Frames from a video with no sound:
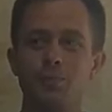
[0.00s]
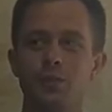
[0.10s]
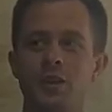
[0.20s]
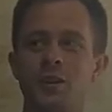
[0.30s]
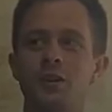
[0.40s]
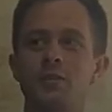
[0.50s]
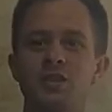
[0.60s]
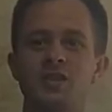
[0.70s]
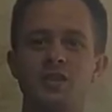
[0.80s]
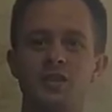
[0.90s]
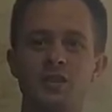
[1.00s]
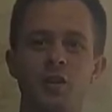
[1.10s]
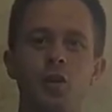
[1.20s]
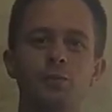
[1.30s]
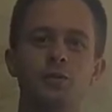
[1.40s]
becomes
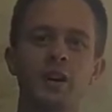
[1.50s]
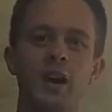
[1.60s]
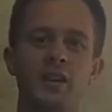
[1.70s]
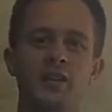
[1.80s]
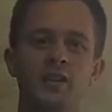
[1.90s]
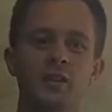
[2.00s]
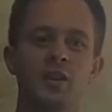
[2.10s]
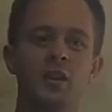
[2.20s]
so pleasant.